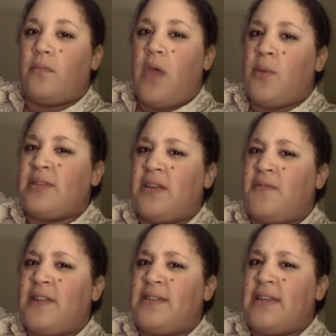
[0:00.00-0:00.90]
I was
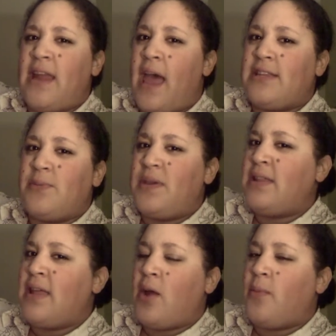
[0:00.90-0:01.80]
convinced it had to be
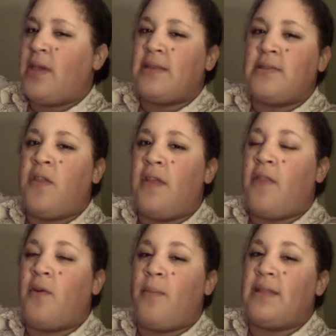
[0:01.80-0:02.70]
there because all the
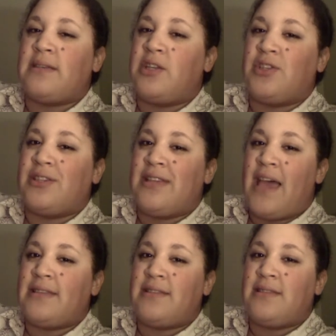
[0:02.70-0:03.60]
other months I took
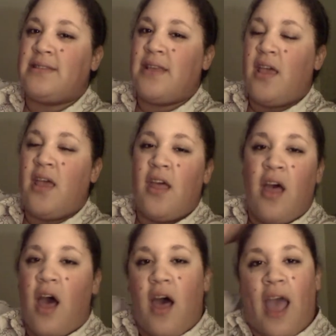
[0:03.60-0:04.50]
tests,
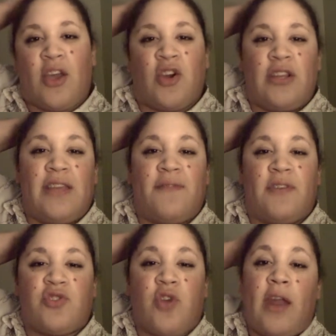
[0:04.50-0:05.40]
I couldn't
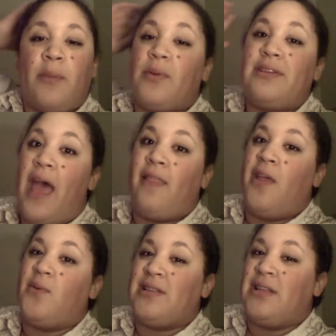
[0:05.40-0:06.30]
even try to pretend
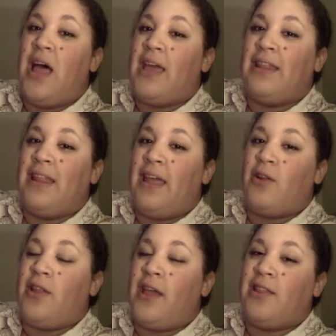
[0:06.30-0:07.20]
there was a line
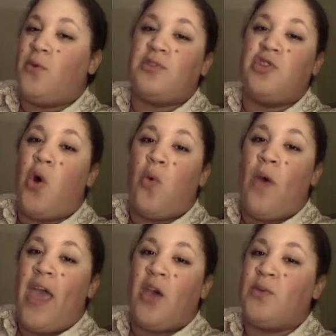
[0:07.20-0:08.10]
there. Like, there was no
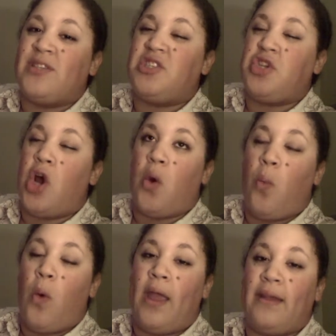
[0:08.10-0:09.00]
way. It was stark
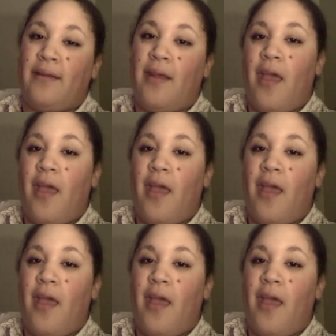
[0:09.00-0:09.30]
white.